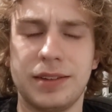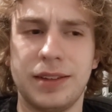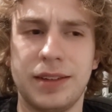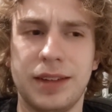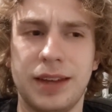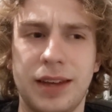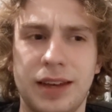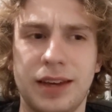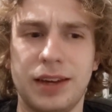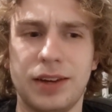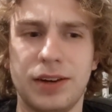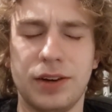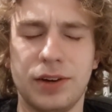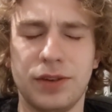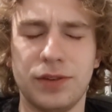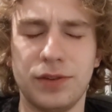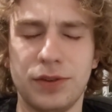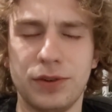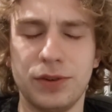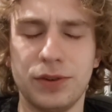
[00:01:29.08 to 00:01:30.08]
yeah,
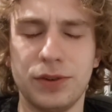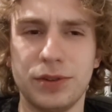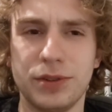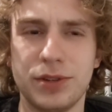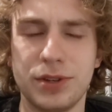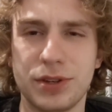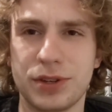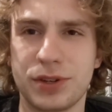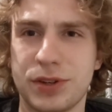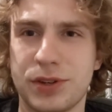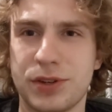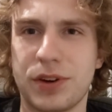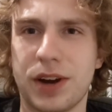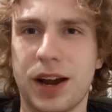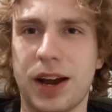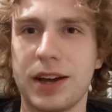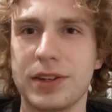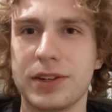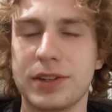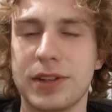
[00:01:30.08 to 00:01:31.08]
I've not just
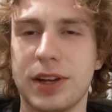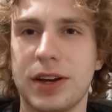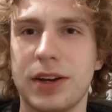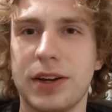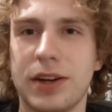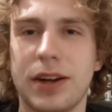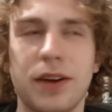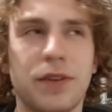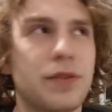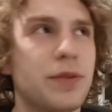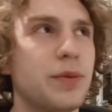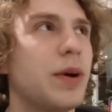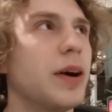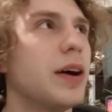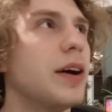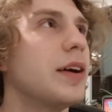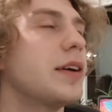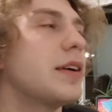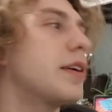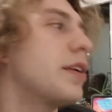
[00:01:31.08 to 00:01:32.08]
crashed hard after
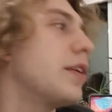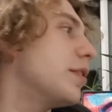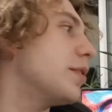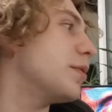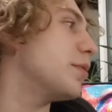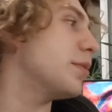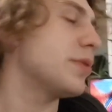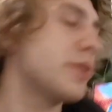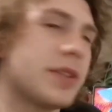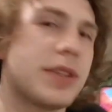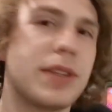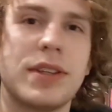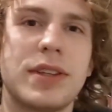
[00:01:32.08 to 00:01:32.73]
work. Like, what's